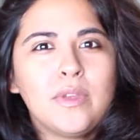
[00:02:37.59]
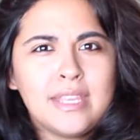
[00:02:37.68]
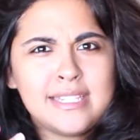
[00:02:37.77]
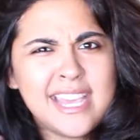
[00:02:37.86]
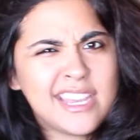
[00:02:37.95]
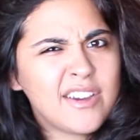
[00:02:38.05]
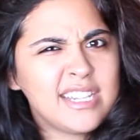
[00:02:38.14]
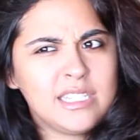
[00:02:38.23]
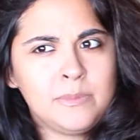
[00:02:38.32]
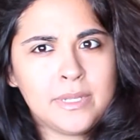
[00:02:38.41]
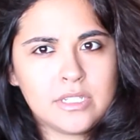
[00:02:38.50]
when they take your
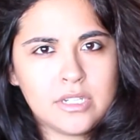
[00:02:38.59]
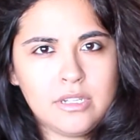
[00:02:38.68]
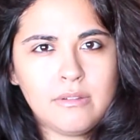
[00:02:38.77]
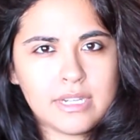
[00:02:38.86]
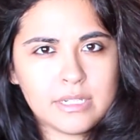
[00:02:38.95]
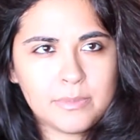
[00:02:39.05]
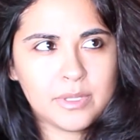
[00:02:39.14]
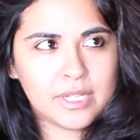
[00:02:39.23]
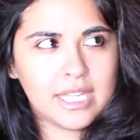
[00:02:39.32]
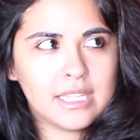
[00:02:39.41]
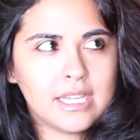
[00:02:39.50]
ID picture, you end up
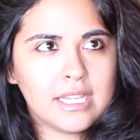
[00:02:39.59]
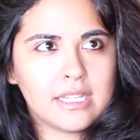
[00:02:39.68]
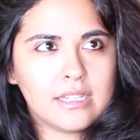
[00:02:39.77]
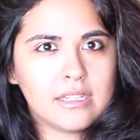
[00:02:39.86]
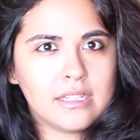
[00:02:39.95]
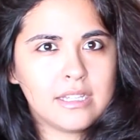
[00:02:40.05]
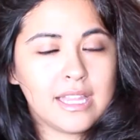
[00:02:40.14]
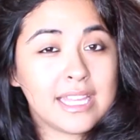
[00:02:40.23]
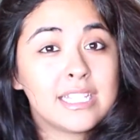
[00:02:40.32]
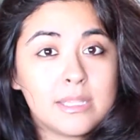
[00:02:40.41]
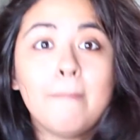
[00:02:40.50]
looking like,
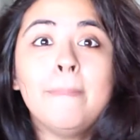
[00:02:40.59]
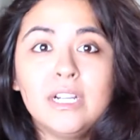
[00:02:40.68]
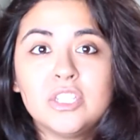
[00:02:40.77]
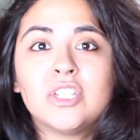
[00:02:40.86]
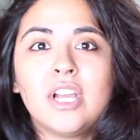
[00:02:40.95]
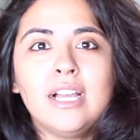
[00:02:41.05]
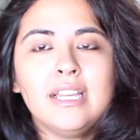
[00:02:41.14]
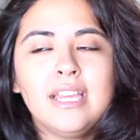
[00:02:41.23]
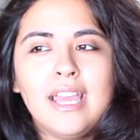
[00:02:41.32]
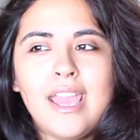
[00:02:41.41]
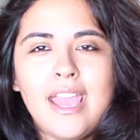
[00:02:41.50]
like it's a mugshot.
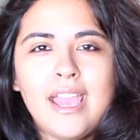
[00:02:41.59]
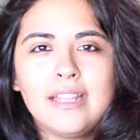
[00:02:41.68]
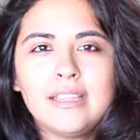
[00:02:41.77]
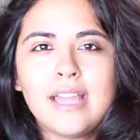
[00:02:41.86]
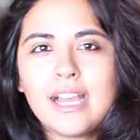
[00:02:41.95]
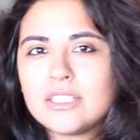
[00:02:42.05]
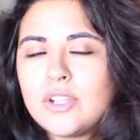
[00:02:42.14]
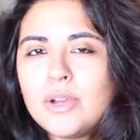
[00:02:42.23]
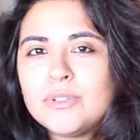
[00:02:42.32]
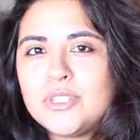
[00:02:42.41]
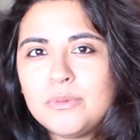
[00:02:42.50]
And that's
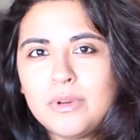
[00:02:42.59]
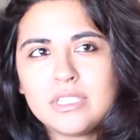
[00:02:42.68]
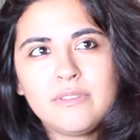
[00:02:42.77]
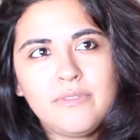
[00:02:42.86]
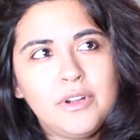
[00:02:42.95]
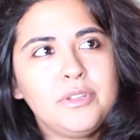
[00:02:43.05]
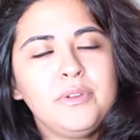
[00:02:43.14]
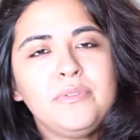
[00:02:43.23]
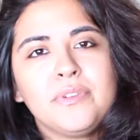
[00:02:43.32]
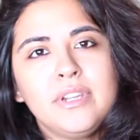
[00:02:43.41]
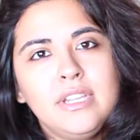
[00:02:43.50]
not what you want to follow you
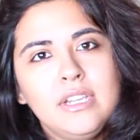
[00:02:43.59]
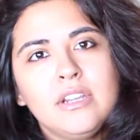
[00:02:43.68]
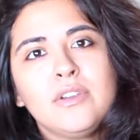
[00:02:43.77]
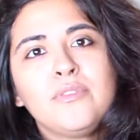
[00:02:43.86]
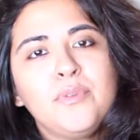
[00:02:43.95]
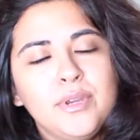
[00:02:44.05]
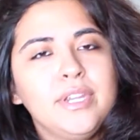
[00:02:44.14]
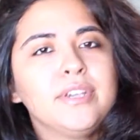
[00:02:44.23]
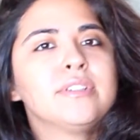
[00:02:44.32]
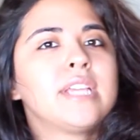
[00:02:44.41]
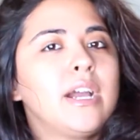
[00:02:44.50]
for a year, four
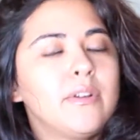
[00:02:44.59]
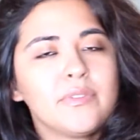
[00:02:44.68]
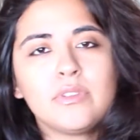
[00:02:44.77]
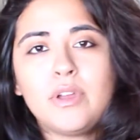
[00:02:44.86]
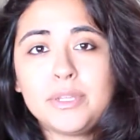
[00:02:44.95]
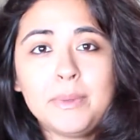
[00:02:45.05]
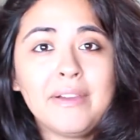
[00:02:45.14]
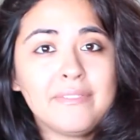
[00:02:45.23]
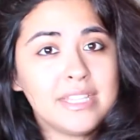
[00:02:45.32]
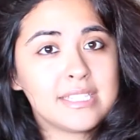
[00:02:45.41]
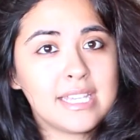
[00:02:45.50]
years, however long you
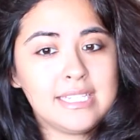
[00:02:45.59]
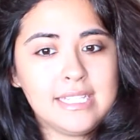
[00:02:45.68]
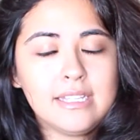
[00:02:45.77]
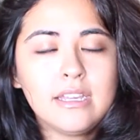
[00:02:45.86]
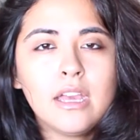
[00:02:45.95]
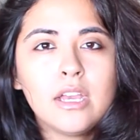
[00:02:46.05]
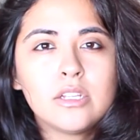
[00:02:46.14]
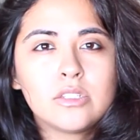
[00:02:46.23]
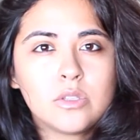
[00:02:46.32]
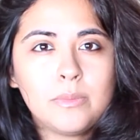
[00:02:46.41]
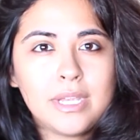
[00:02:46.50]
have this ID.
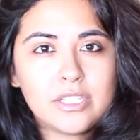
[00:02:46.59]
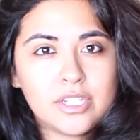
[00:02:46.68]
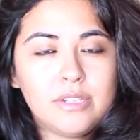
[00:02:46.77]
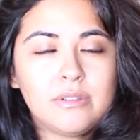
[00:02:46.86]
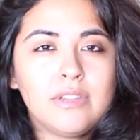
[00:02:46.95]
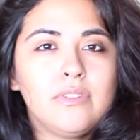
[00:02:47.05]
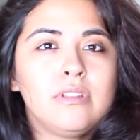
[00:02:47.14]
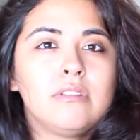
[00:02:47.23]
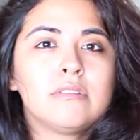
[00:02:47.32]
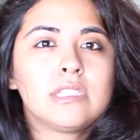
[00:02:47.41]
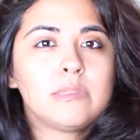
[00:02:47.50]
So make sure you give a
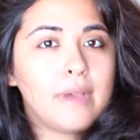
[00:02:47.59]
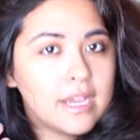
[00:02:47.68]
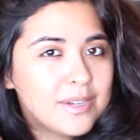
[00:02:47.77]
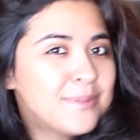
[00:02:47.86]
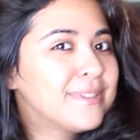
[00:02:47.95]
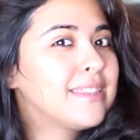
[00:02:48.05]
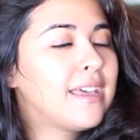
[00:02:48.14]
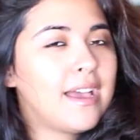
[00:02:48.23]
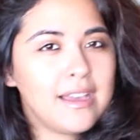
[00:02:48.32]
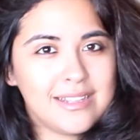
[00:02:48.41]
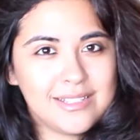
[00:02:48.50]
little smile with the
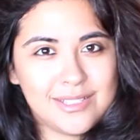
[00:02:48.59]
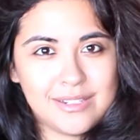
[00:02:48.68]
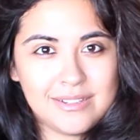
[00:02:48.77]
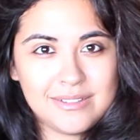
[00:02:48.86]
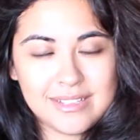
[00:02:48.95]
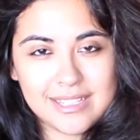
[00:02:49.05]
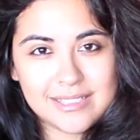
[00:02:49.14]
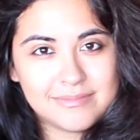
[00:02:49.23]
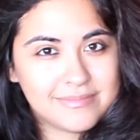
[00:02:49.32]
eyes, you know, like,